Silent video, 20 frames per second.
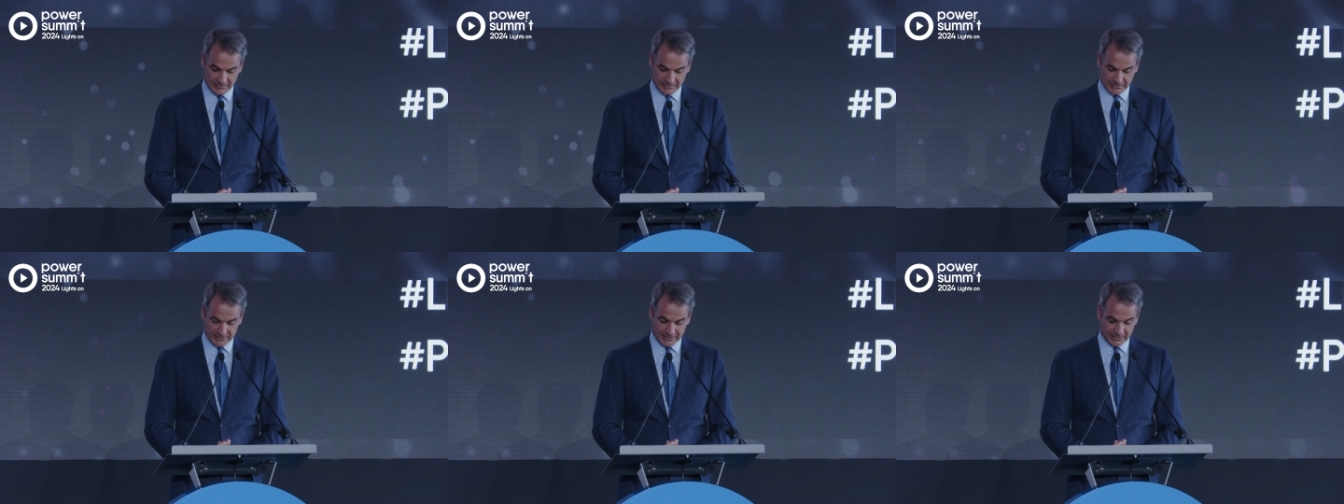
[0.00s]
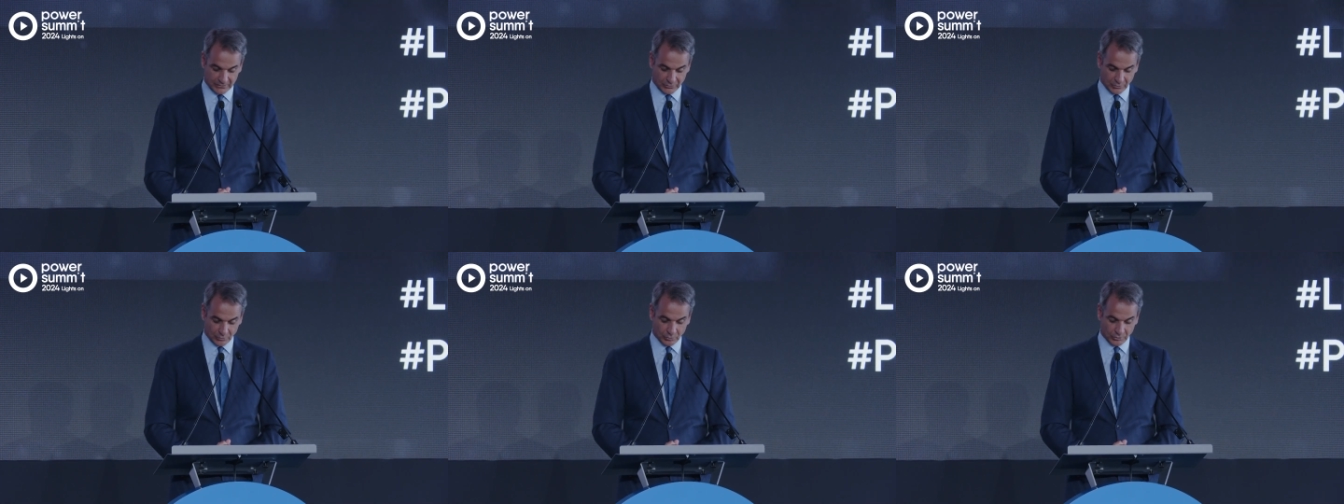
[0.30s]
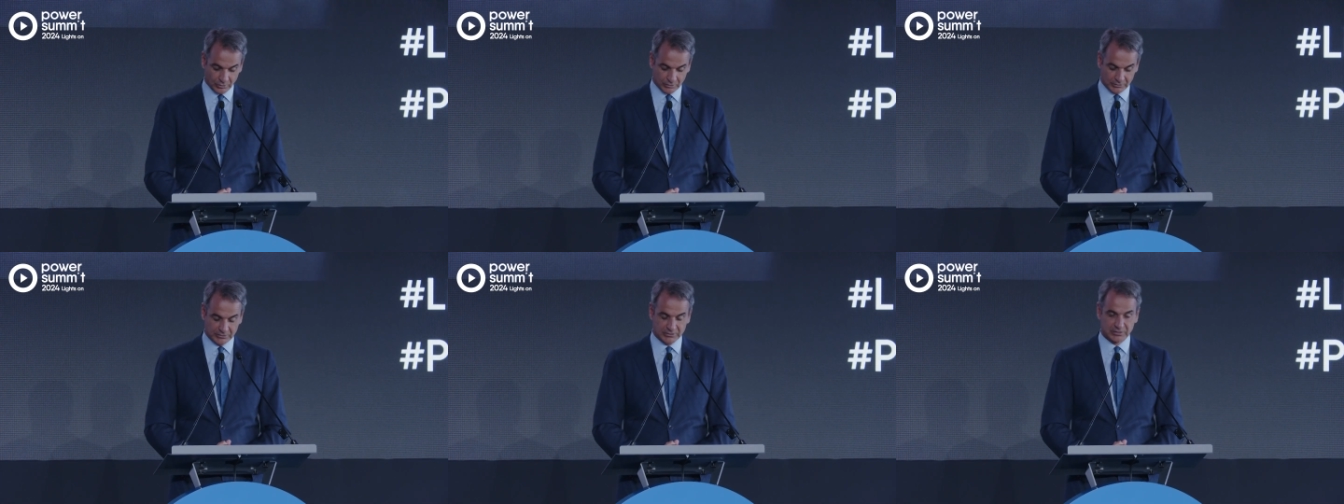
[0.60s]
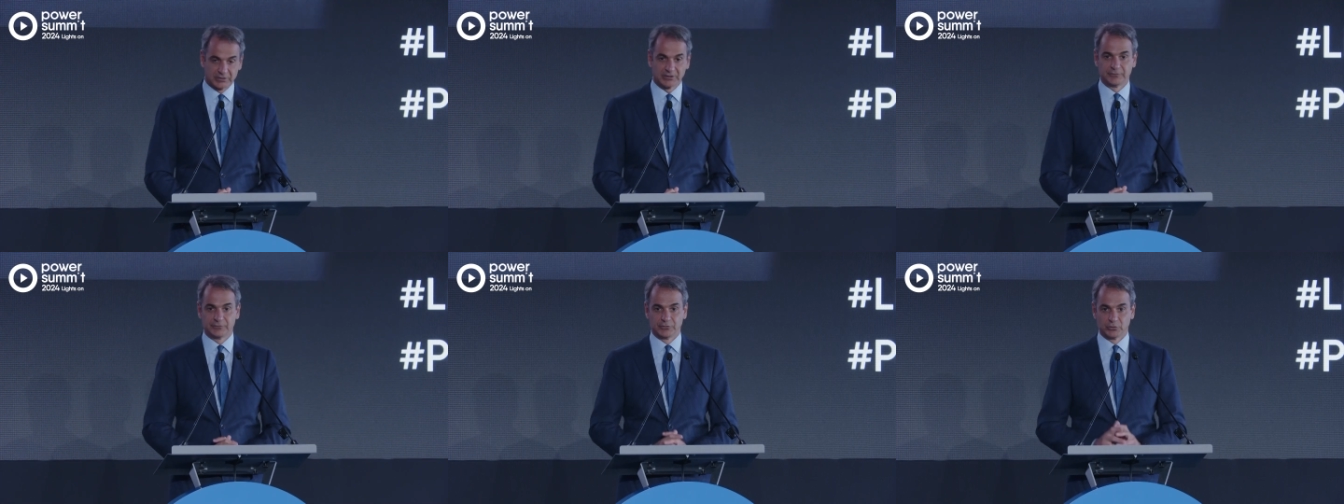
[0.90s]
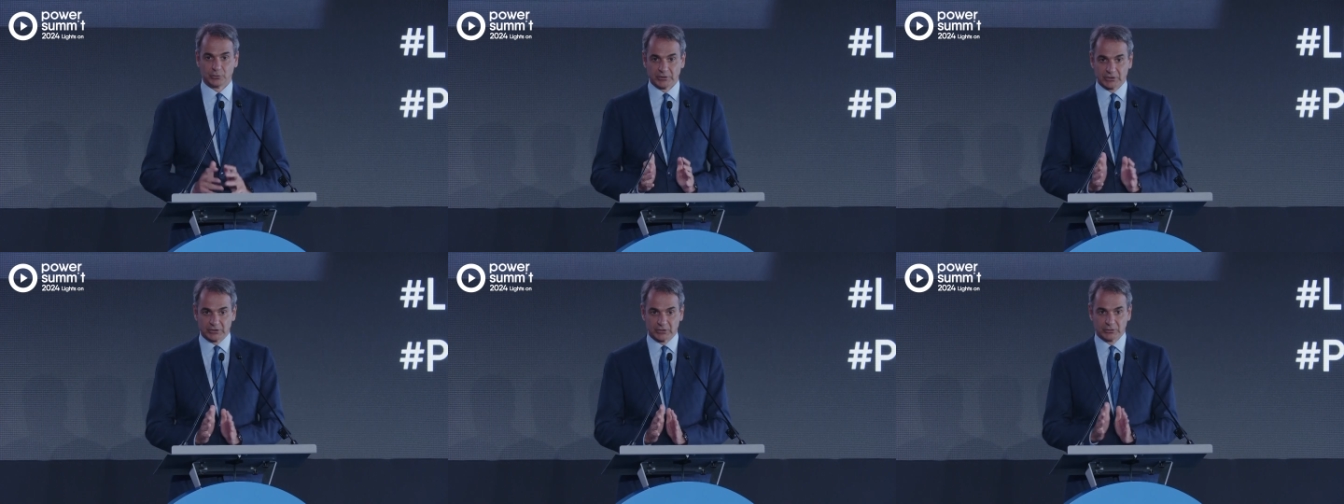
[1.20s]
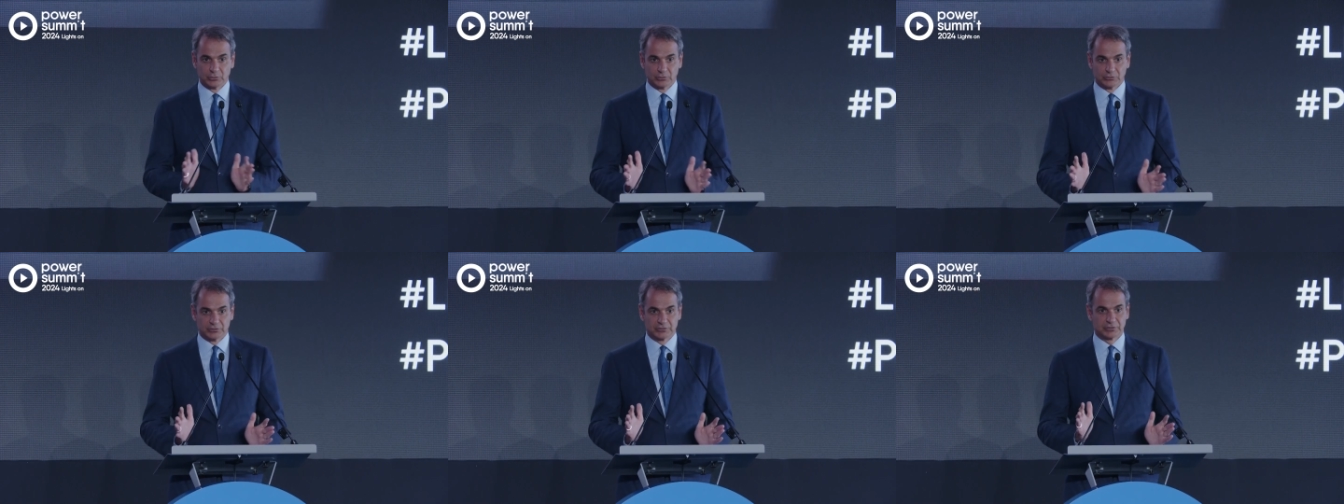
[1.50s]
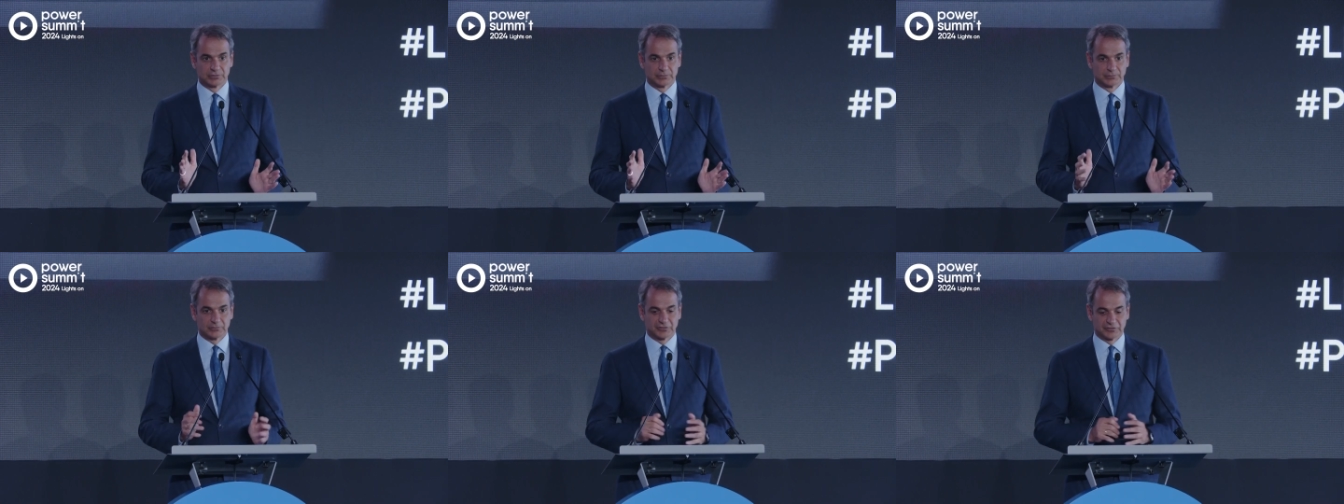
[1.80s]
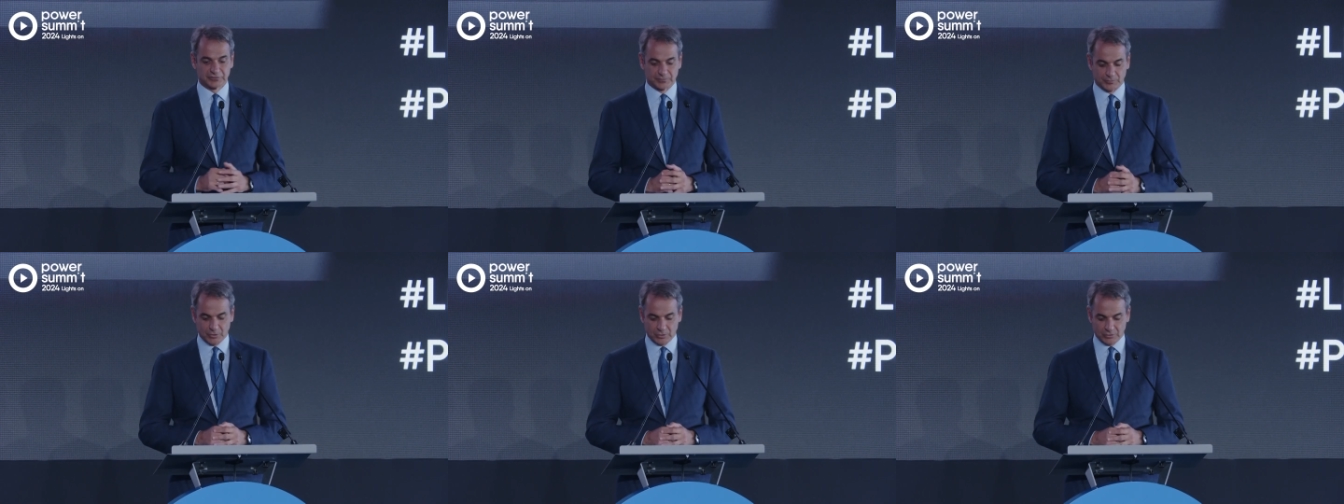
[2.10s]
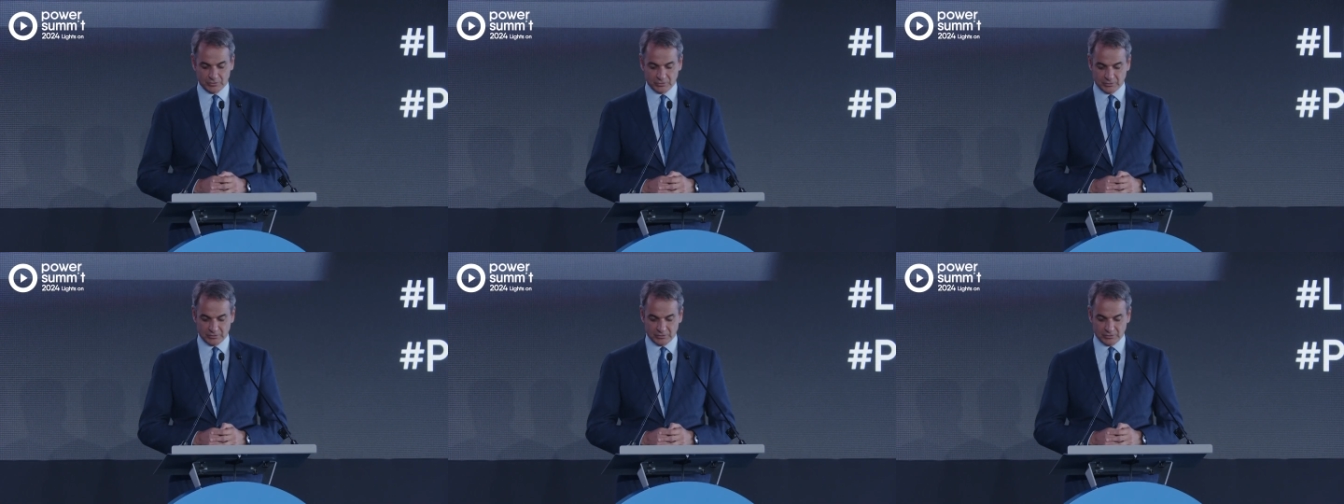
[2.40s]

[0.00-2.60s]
in the world, if you include smaller